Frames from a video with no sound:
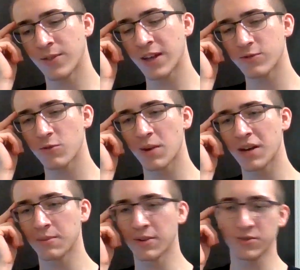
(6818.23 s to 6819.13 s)
Thanks for
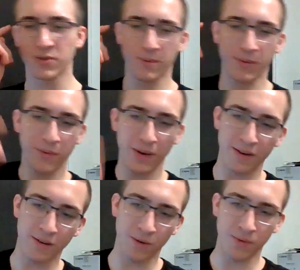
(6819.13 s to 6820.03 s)
reminding me too. I'm gonna write
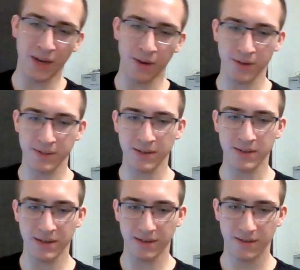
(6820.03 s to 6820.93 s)
the note down because I
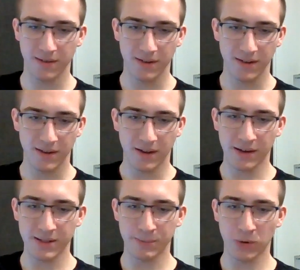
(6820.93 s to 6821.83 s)
need
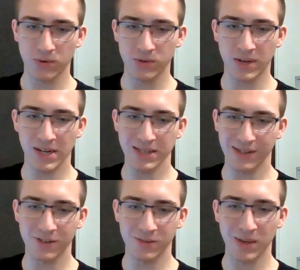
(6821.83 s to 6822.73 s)
to poll you guys later,